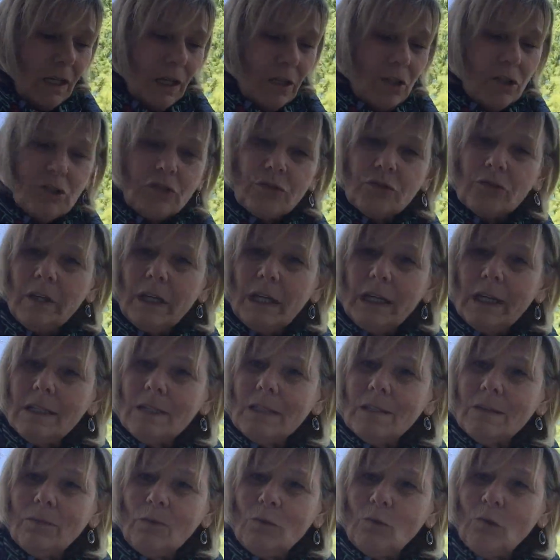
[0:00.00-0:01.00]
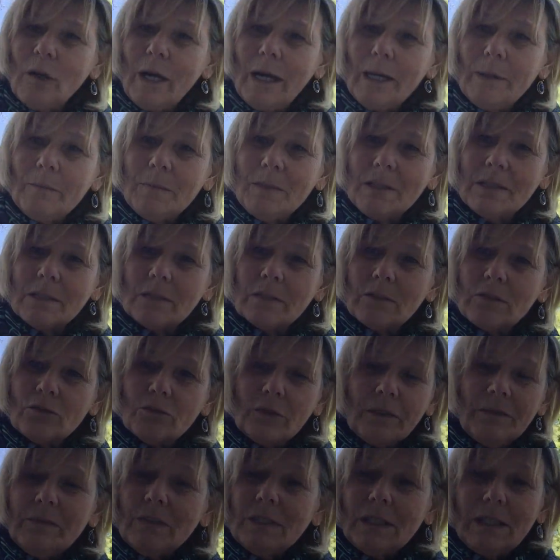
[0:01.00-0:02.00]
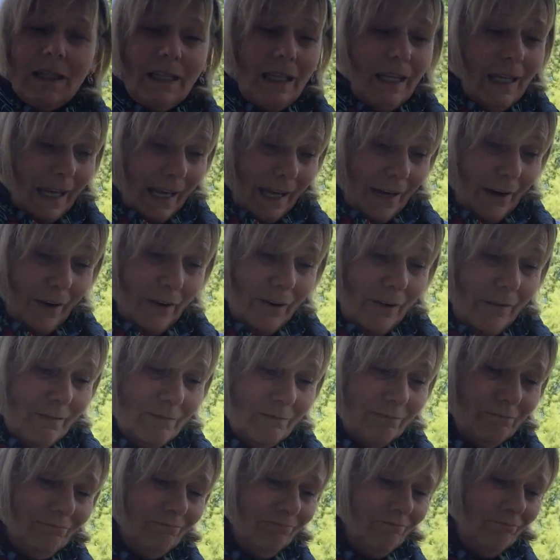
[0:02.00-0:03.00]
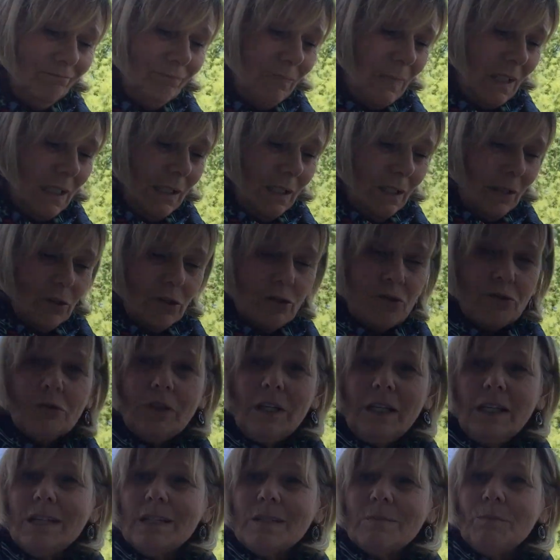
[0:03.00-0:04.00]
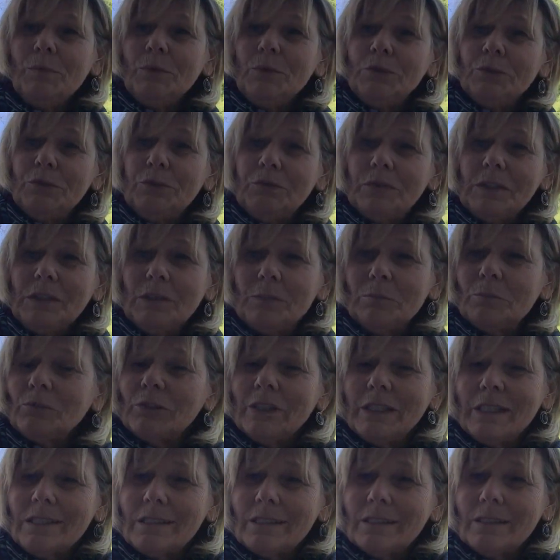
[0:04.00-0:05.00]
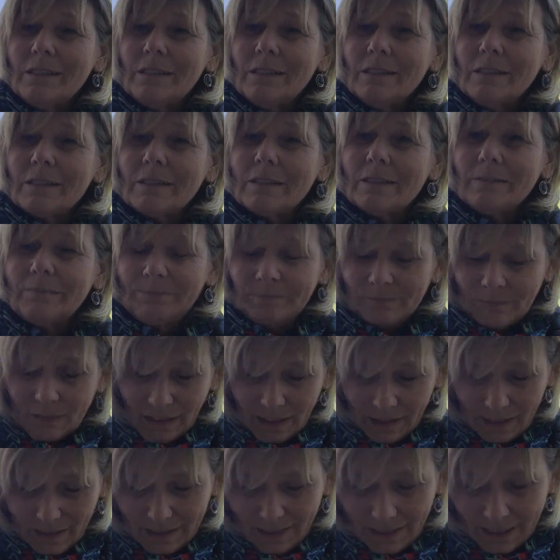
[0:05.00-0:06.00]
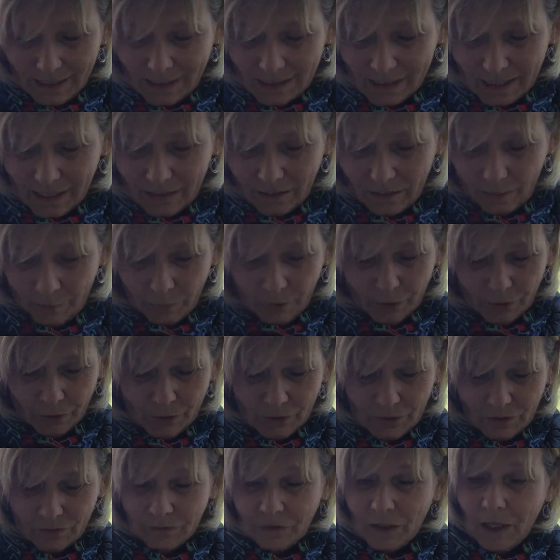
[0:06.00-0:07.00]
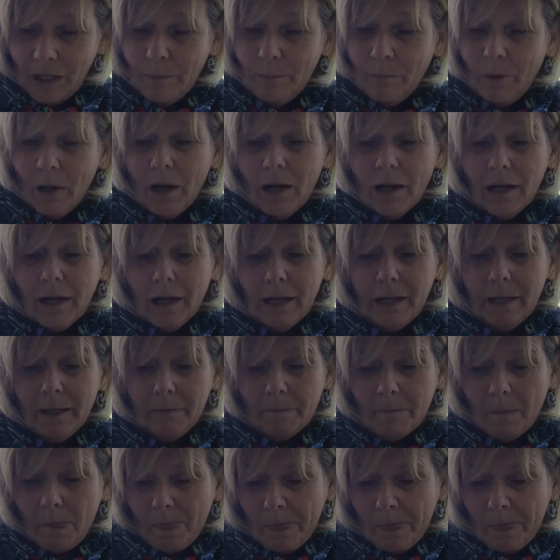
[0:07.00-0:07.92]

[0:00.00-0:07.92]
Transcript: Strands of webs drift in the air. Trees move in the breezes. And as I said, the birds fly by.